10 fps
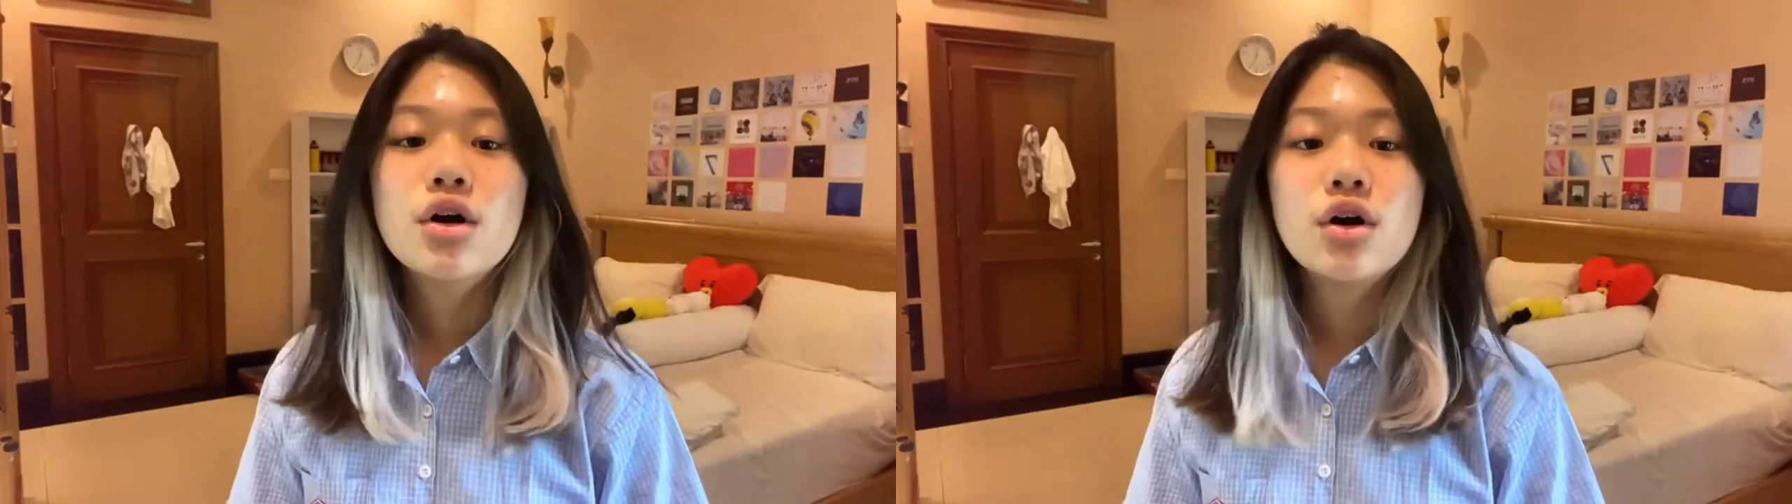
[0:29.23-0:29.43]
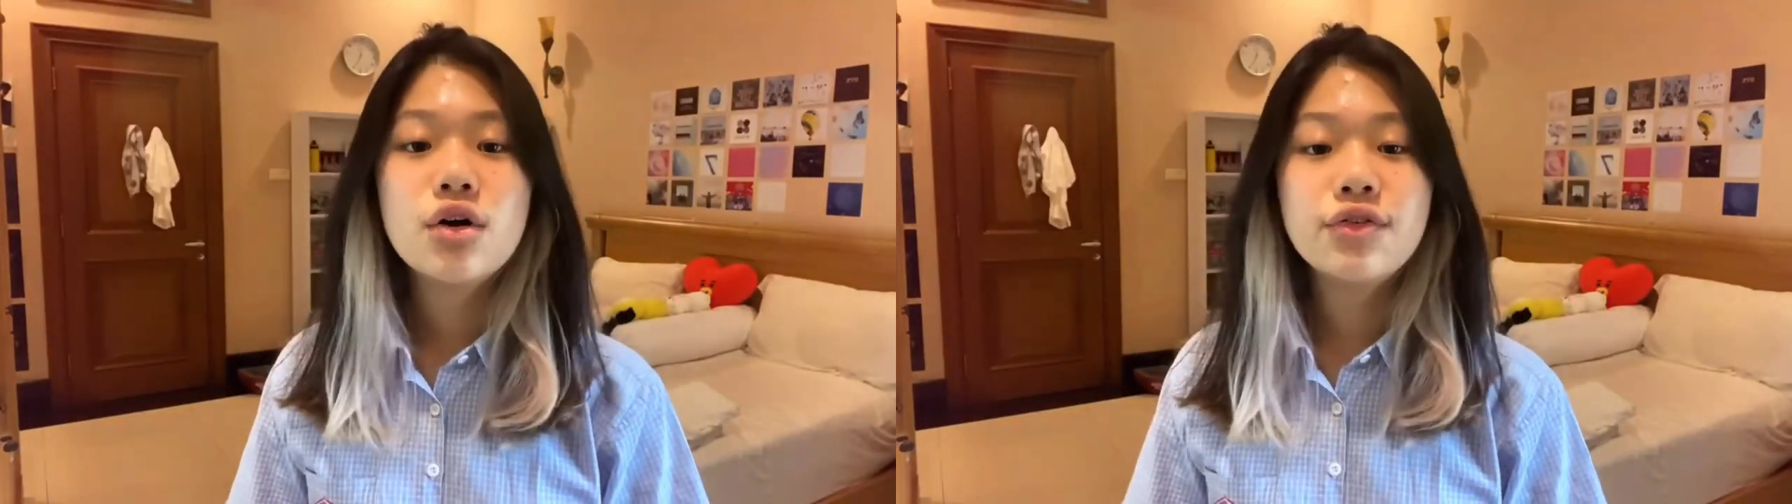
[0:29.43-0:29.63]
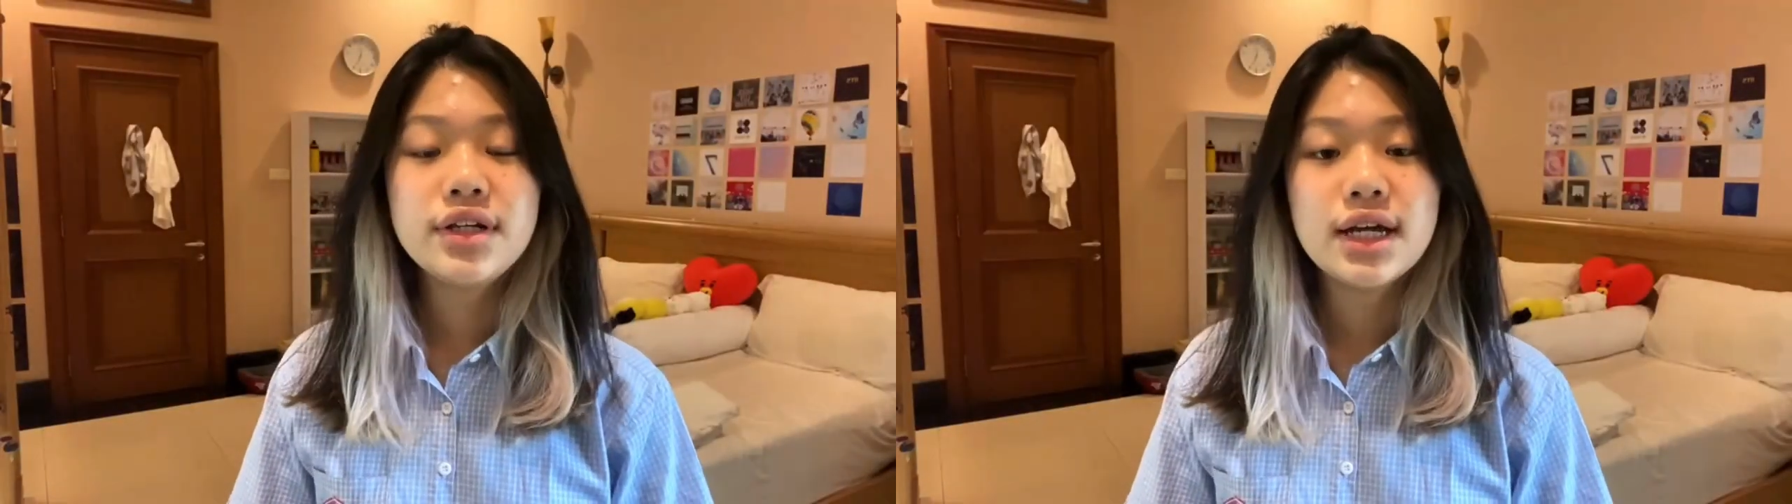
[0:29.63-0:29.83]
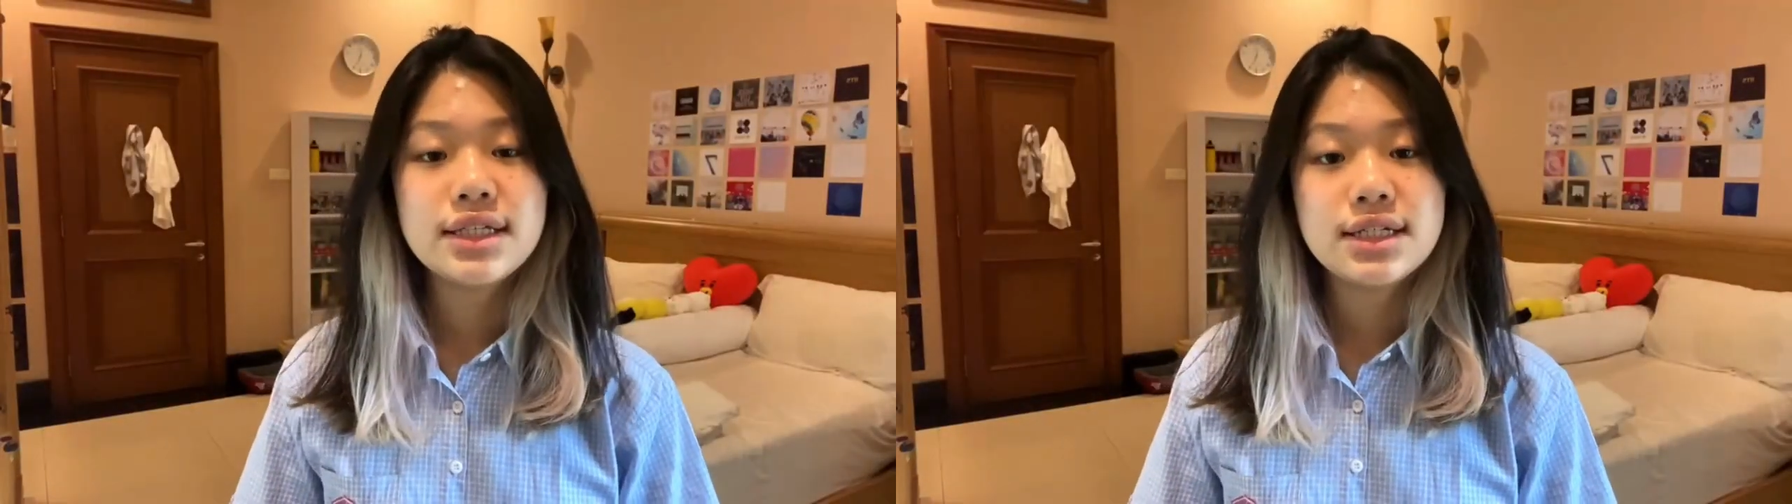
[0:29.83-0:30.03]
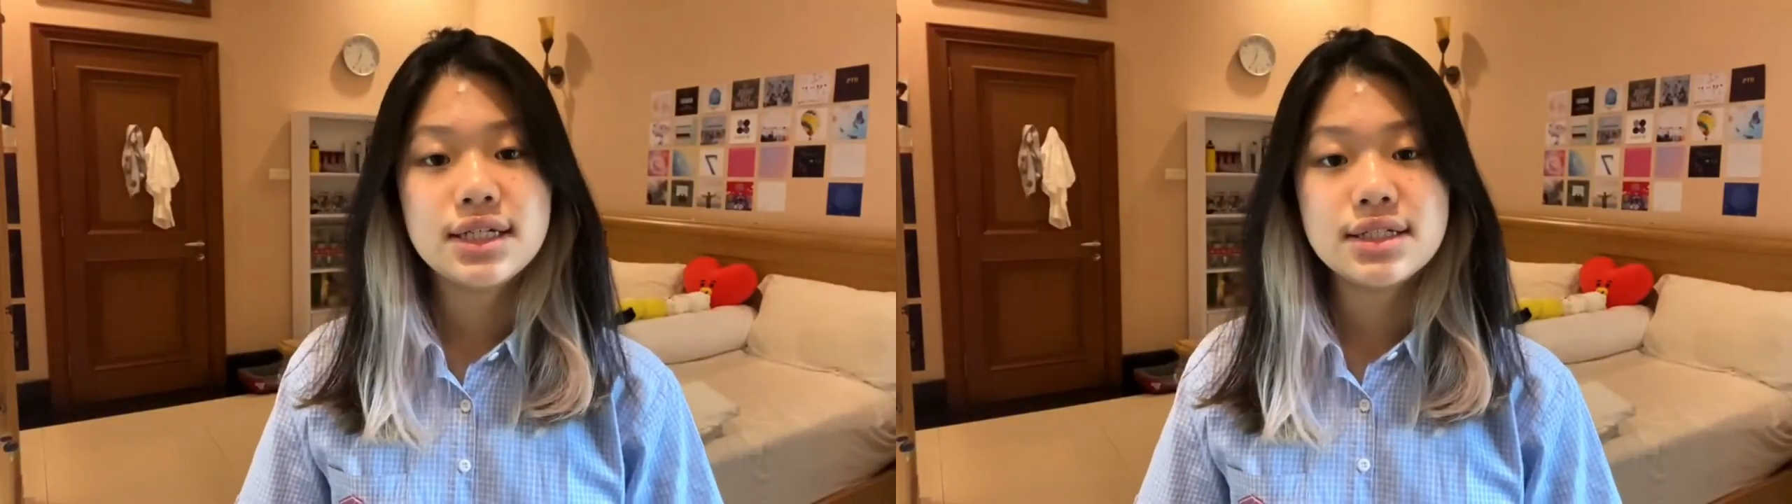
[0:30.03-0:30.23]

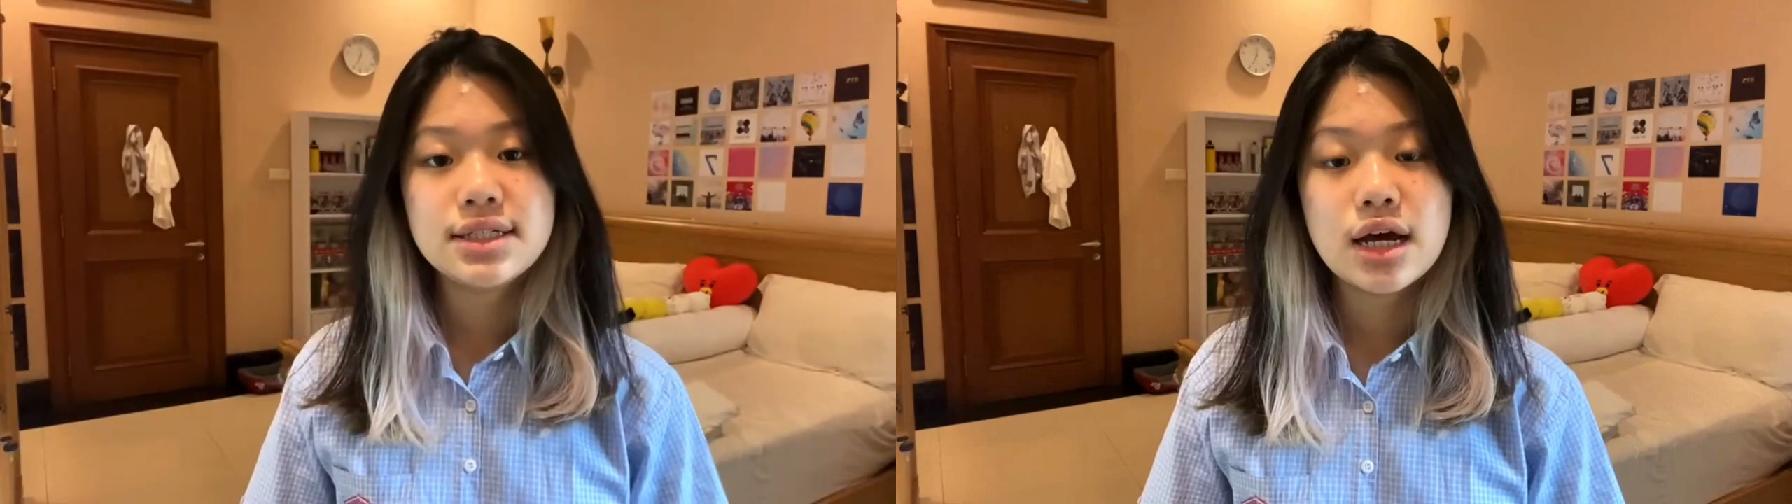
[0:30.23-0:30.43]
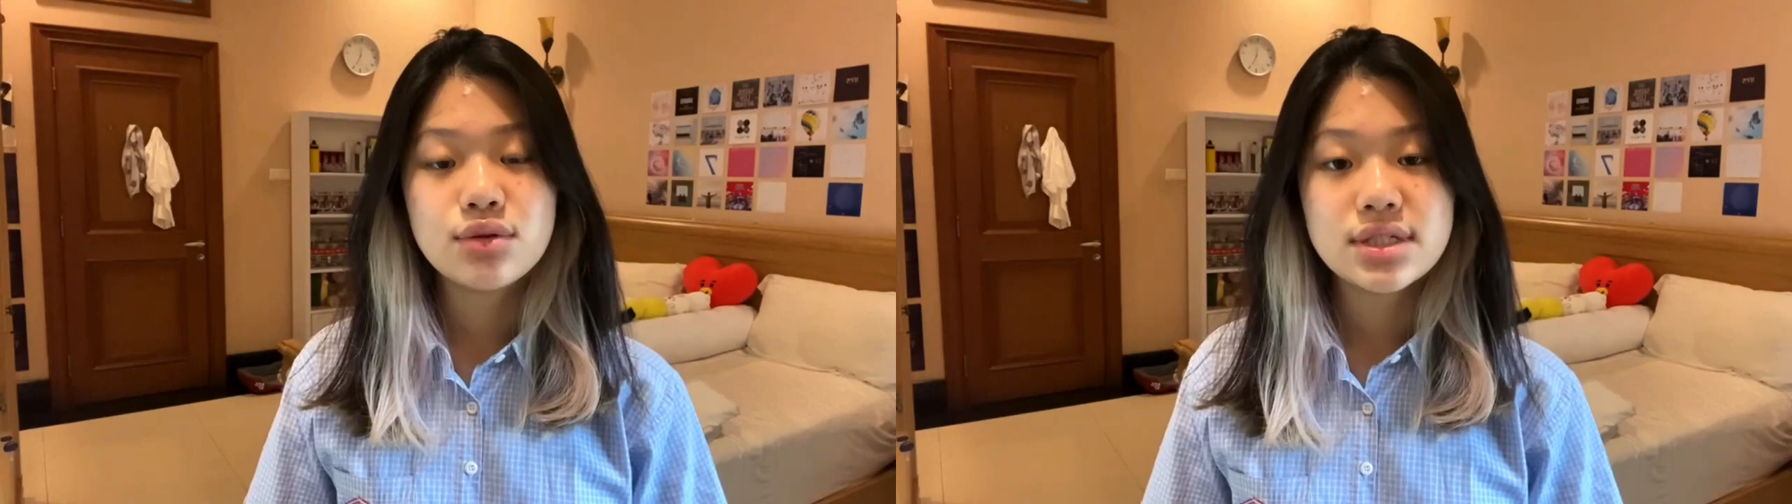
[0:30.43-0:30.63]
COVID-19 is now